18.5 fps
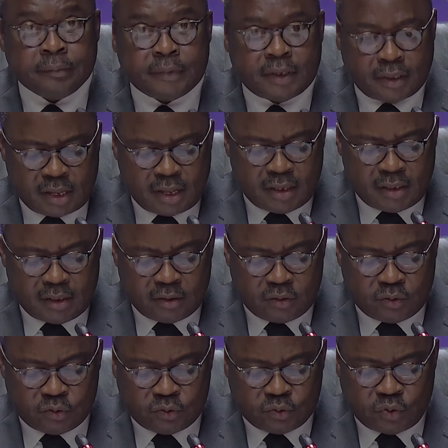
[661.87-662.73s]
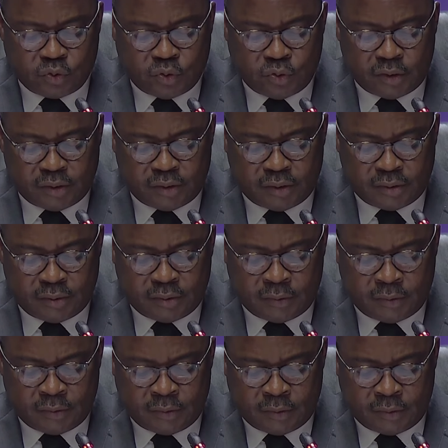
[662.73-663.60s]
The Ghana gold coin
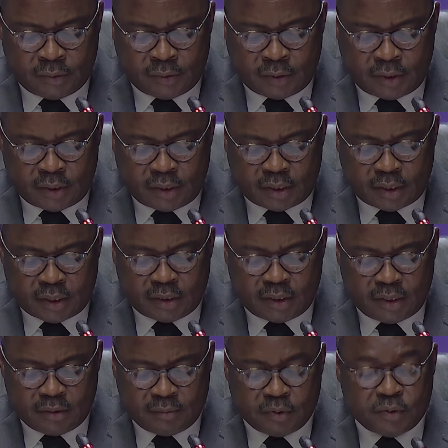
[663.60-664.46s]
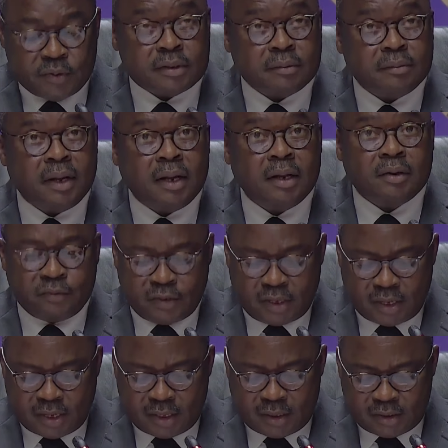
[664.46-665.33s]
enables the Bank
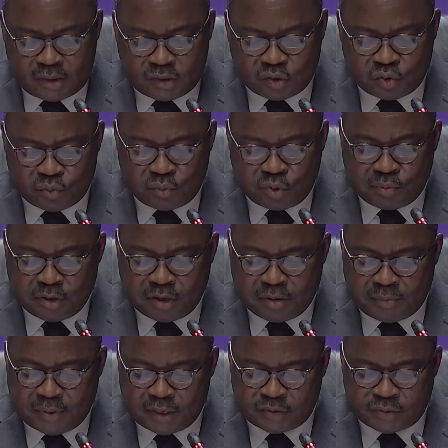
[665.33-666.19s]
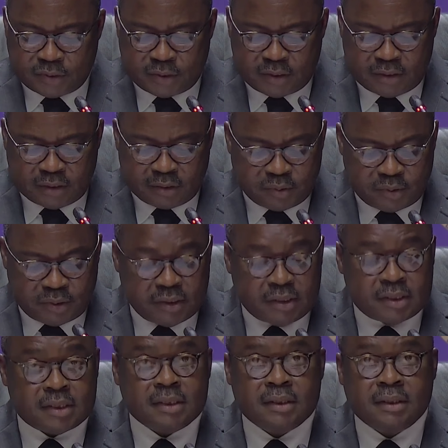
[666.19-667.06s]
of Ghana to mop up extra
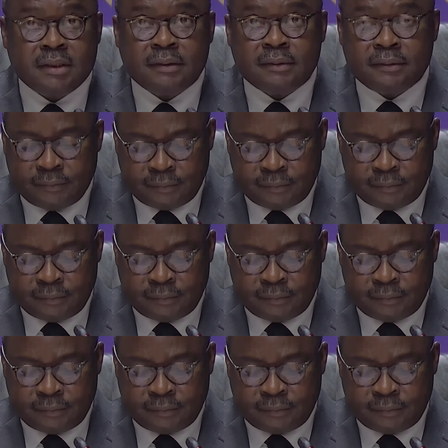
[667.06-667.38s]
liquidity